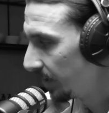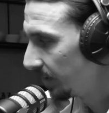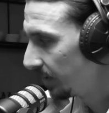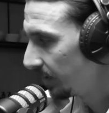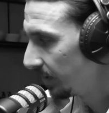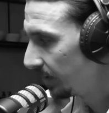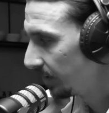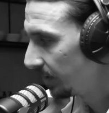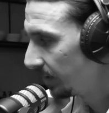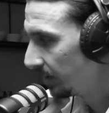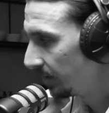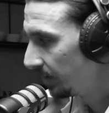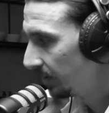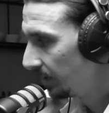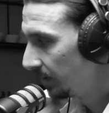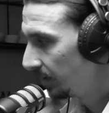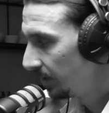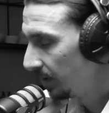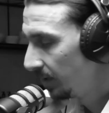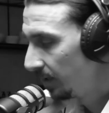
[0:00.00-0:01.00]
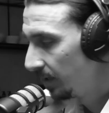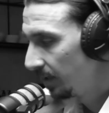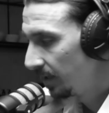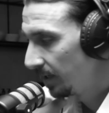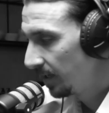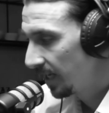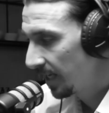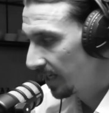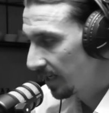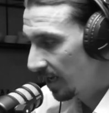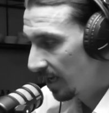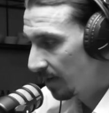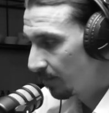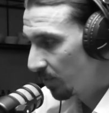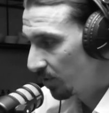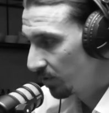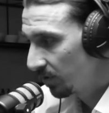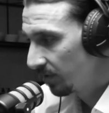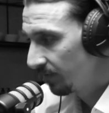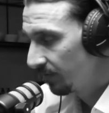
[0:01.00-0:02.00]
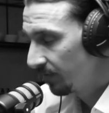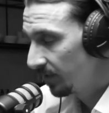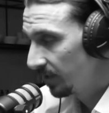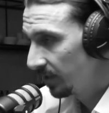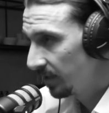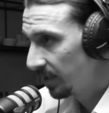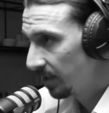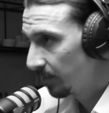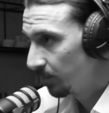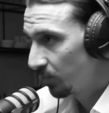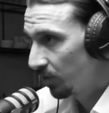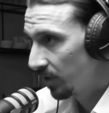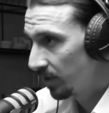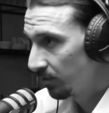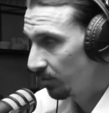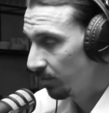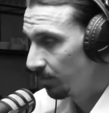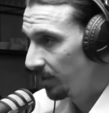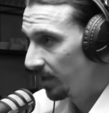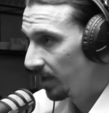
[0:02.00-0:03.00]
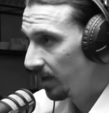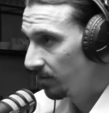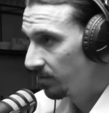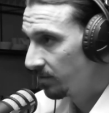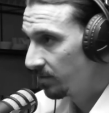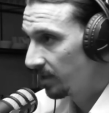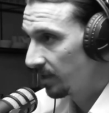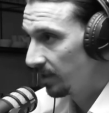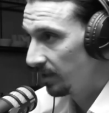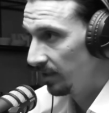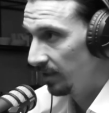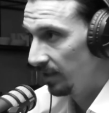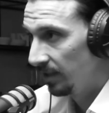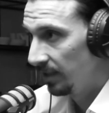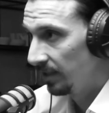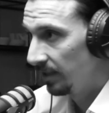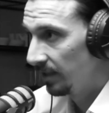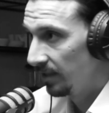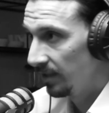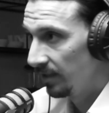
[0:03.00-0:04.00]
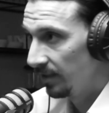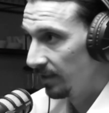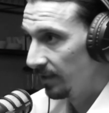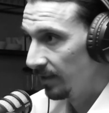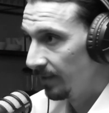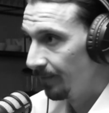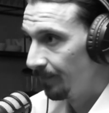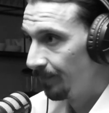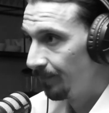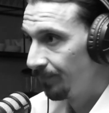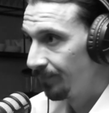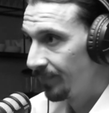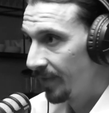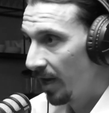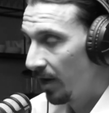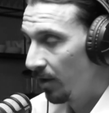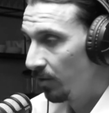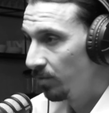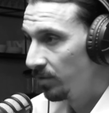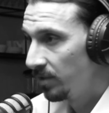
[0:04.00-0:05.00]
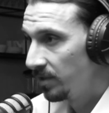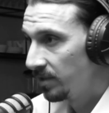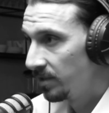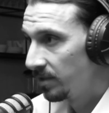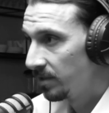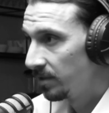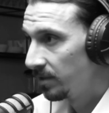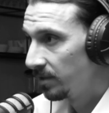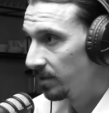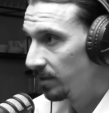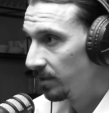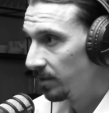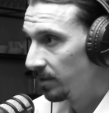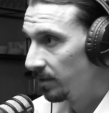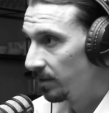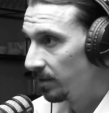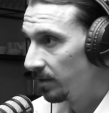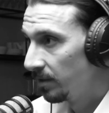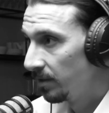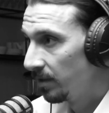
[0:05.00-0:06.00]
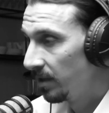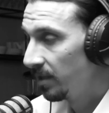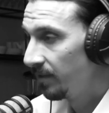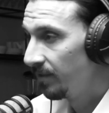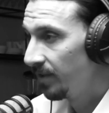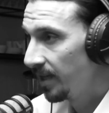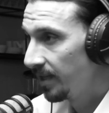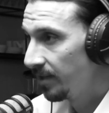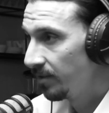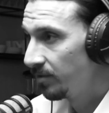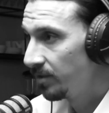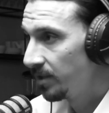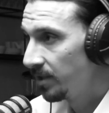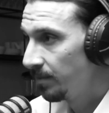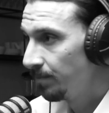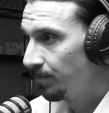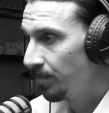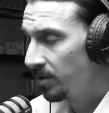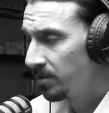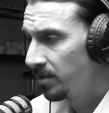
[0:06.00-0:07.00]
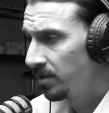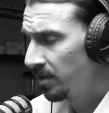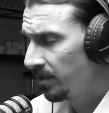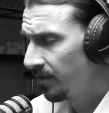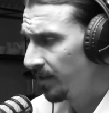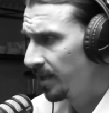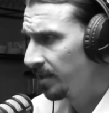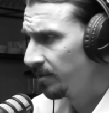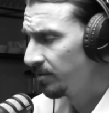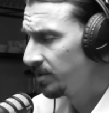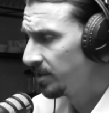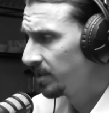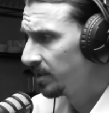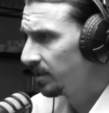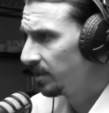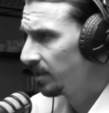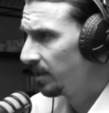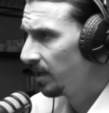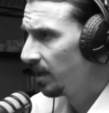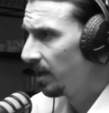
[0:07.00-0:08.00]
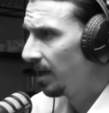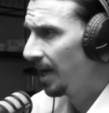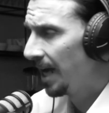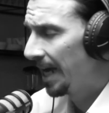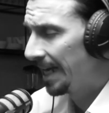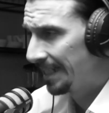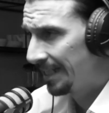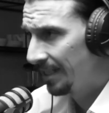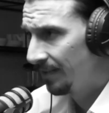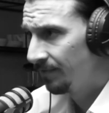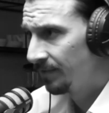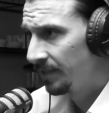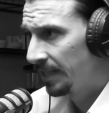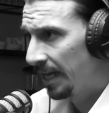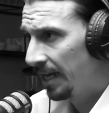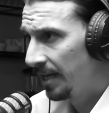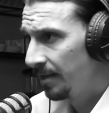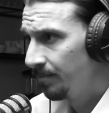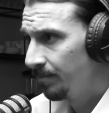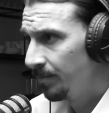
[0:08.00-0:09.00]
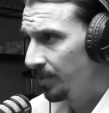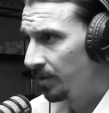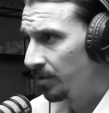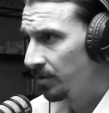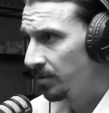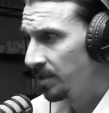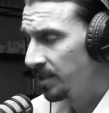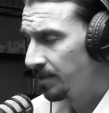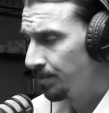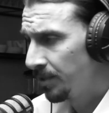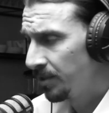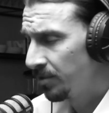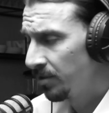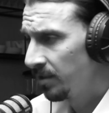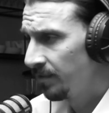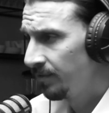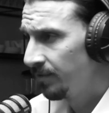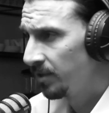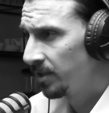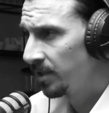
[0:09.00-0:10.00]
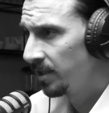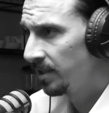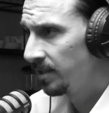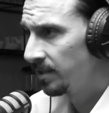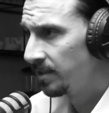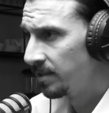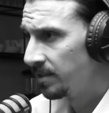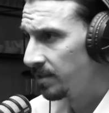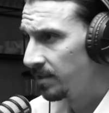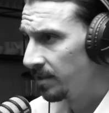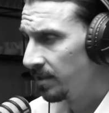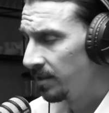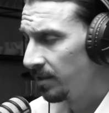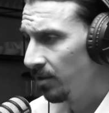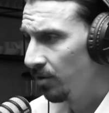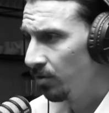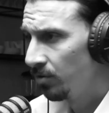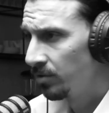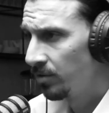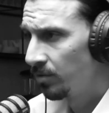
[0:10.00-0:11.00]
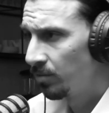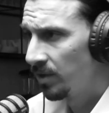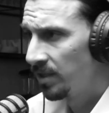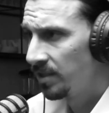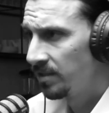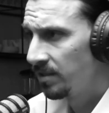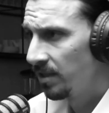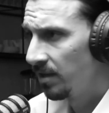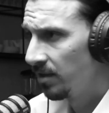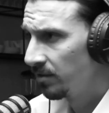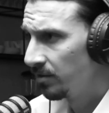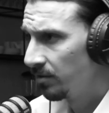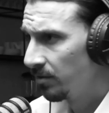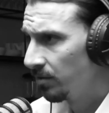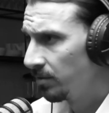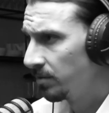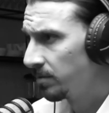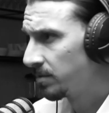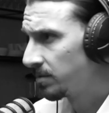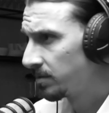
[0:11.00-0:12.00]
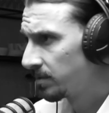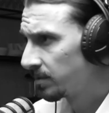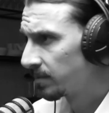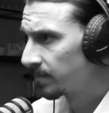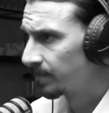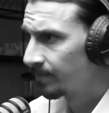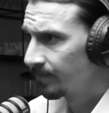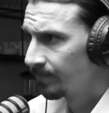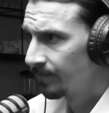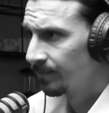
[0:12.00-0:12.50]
And like I'm on the field, I'm trying to be outside, and always give energy, positive energy. I give time, because especially for kids, the older ones, the adults.